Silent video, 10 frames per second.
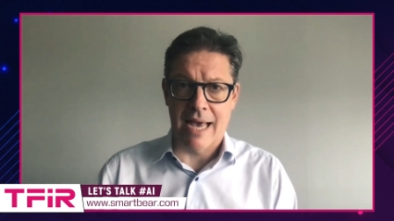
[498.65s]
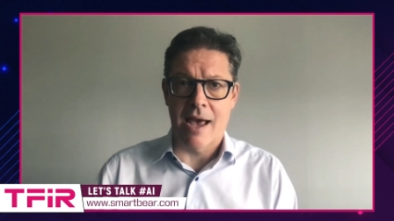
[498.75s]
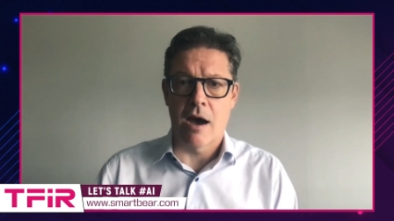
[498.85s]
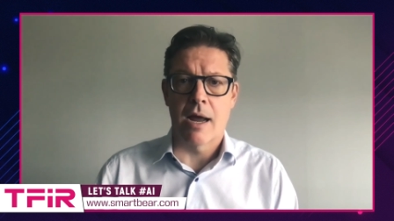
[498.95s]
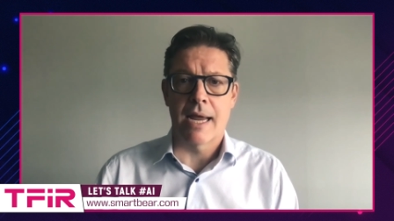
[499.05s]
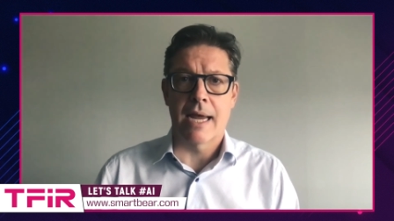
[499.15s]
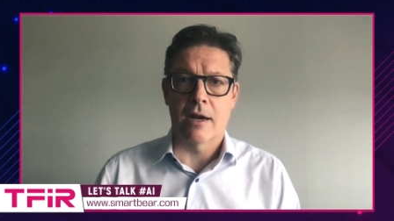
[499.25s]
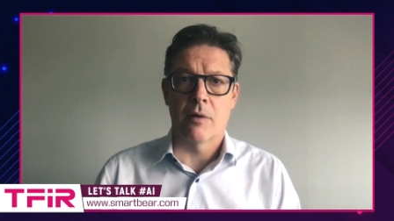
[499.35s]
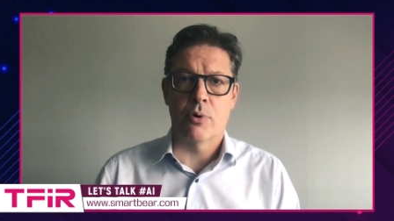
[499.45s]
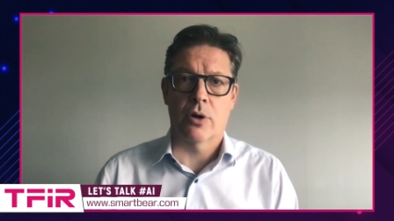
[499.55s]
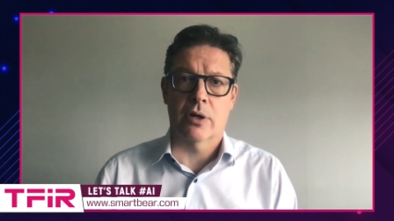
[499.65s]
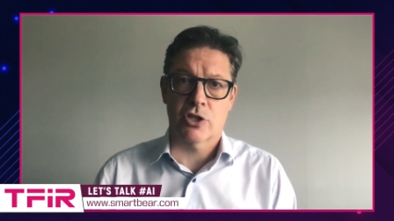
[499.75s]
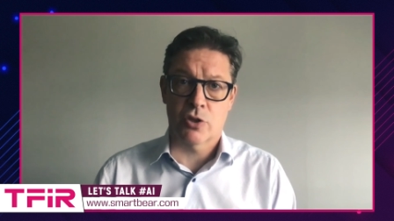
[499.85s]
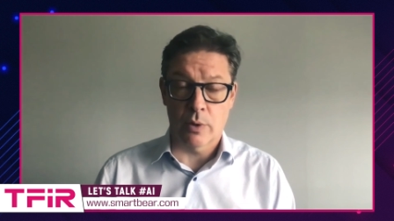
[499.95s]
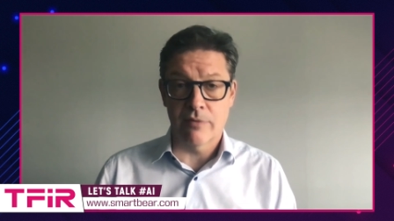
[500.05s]
AI in our
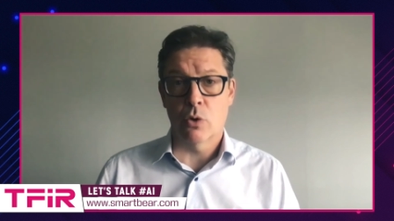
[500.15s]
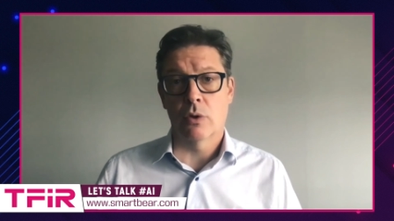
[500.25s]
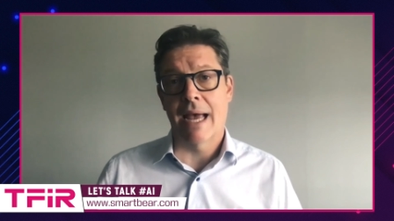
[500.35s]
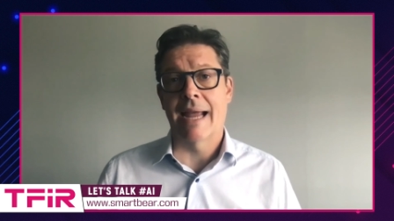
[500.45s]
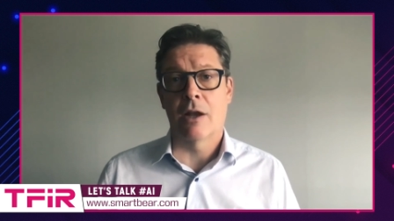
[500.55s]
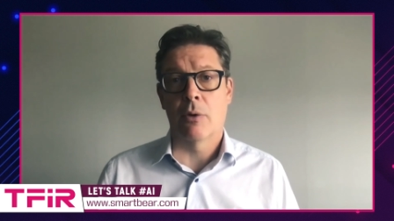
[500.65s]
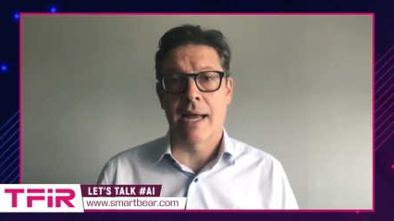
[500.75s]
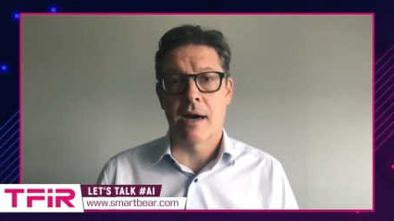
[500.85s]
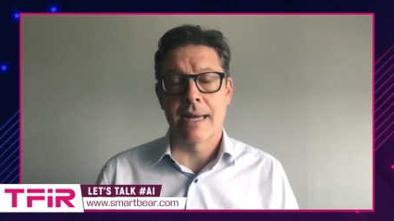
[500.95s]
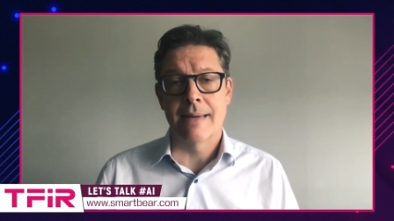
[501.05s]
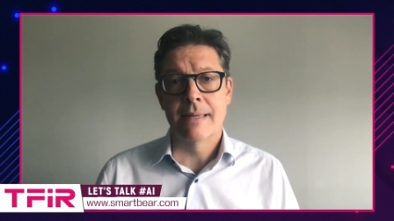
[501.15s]
products that we've called Halo AI.